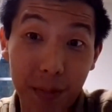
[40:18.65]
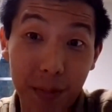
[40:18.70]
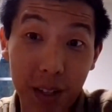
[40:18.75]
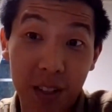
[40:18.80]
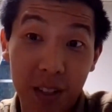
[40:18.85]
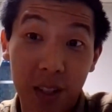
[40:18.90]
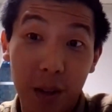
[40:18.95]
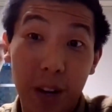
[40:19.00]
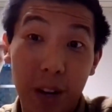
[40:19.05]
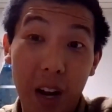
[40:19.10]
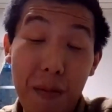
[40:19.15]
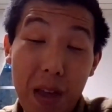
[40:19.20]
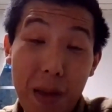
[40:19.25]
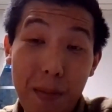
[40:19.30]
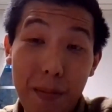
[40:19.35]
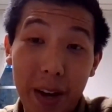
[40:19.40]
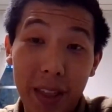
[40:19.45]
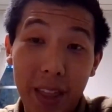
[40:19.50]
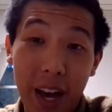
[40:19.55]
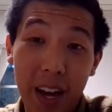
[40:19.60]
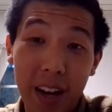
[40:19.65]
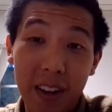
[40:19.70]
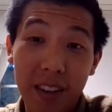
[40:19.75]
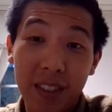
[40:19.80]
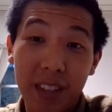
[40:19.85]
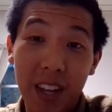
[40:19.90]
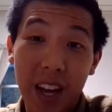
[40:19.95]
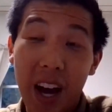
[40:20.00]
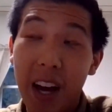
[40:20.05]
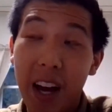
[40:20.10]
And so what I mean by that
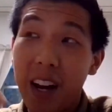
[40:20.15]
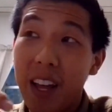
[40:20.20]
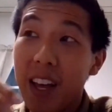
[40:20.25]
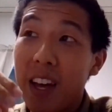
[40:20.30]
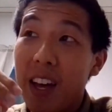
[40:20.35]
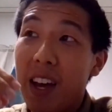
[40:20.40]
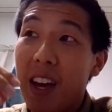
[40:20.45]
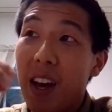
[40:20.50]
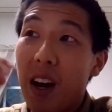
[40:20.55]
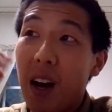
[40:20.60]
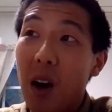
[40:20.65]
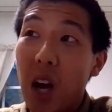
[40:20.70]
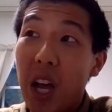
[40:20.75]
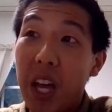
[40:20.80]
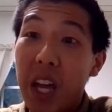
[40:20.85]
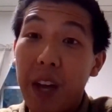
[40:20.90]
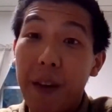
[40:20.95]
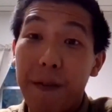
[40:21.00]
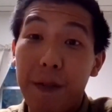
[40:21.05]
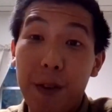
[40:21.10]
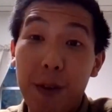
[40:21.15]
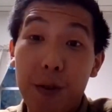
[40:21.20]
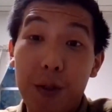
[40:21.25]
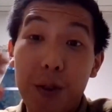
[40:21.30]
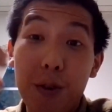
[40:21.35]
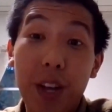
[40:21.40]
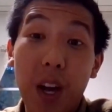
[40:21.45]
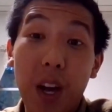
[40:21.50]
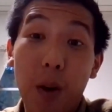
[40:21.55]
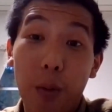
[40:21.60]
is that if you
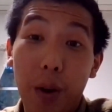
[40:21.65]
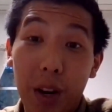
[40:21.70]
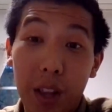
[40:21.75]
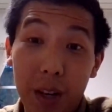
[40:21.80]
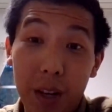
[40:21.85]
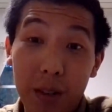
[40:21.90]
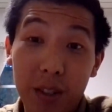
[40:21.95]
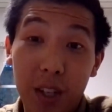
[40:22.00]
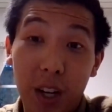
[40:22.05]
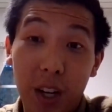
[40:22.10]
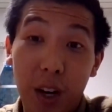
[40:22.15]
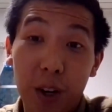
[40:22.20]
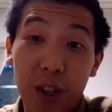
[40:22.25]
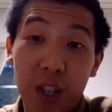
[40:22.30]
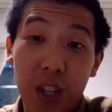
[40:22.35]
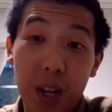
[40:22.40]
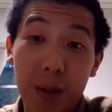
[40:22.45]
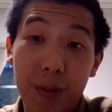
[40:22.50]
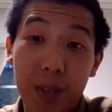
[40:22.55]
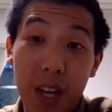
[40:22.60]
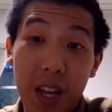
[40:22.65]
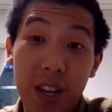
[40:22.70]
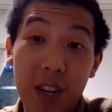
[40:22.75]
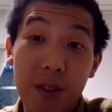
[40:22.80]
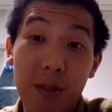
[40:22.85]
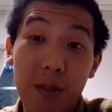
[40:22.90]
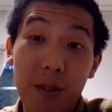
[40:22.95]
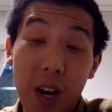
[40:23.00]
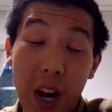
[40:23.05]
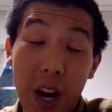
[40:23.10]
do get one of those scholarships and
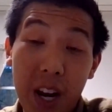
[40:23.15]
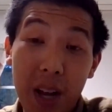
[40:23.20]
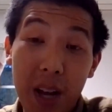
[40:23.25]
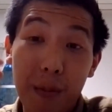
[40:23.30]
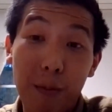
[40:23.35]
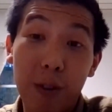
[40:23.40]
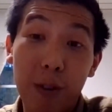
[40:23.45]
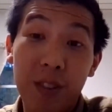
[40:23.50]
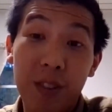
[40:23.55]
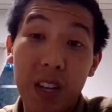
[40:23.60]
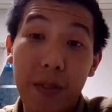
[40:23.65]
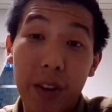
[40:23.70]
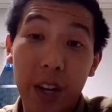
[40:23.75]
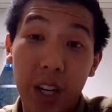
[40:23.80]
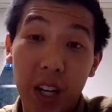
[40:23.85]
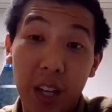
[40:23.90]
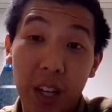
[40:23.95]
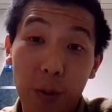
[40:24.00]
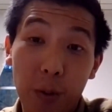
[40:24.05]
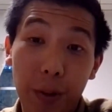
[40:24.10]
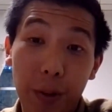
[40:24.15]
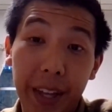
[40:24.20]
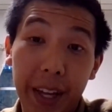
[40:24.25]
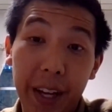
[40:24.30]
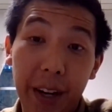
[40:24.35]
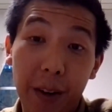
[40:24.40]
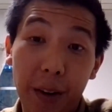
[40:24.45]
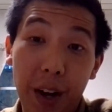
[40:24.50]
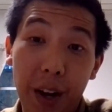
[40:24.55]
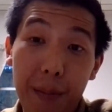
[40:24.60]
you end up receiving another one
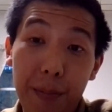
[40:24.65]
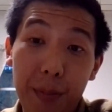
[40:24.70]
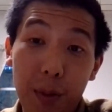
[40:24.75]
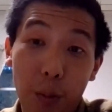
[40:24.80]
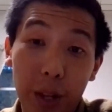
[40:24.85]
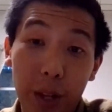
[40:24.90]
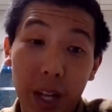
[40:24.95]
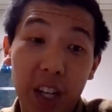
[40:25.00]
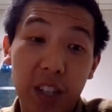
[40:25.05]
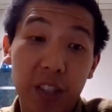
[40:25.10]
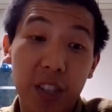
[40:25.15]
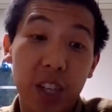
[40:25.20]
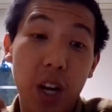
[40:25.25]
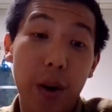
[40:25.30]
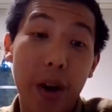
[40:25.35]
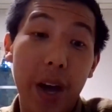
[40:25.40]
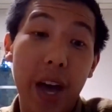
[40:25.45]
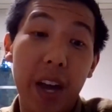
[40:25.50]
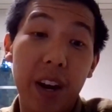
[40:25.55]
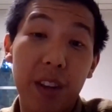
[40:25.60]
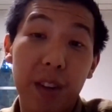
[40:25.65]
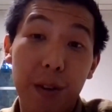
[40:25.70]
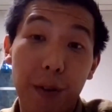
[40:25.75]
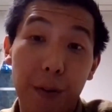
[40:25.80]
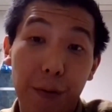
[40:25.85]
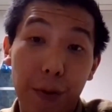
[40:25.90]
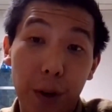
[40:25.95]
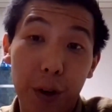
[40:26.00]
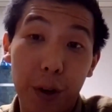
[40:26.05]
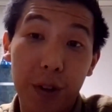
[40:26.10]
later on, we'll actually go ahead and
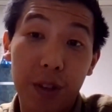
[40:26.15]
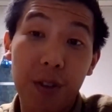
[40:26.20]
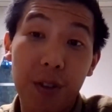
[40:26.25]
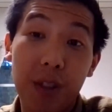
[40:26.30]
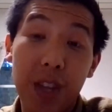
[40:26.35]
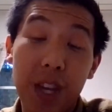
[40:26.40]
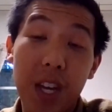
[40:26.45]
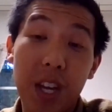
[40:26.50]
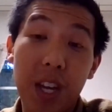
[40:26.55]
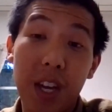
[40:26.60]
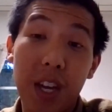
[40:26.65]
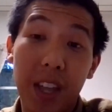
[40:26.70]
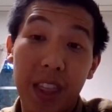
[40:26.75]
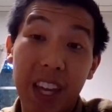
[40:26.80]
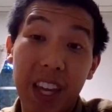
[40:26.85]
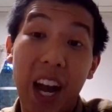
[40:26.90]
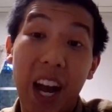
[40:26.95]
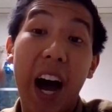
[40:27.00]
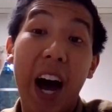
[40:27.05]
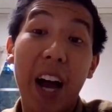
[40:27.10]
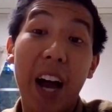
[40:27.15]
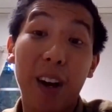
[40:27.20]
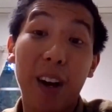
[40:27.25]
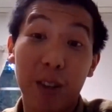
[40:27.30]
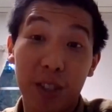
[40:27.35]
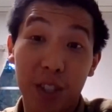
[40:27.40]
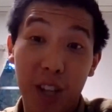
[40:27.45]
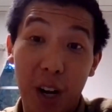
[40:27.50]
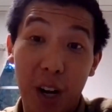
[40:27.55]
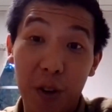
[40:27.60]
defer to the higher
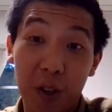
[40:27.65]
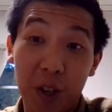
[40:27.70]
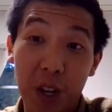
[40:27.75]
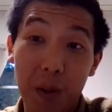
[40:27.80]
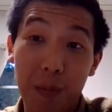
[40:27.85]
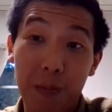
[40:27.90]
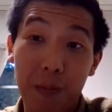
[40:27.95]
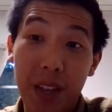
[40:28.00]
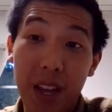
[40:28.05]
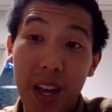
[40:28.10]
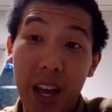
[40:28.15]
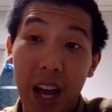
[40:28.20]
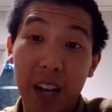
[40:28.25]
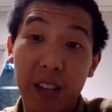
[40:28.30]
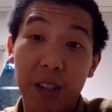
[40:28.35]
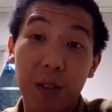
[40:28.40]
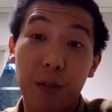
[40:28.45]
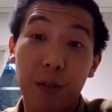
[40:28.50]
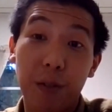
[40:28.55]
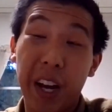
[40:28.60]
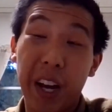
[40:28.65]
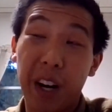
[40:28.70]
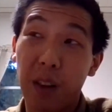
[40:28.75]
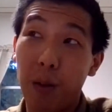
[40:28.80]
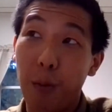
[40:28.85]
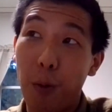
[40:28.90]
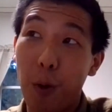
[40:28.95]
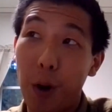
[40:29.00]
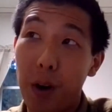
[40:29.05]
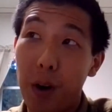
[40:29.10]
scholarship as your final
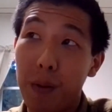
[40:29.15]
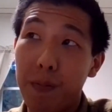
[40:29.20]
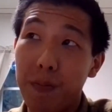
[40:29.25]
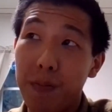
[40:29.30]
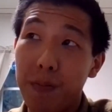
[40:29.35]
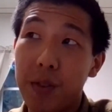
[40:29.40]
award.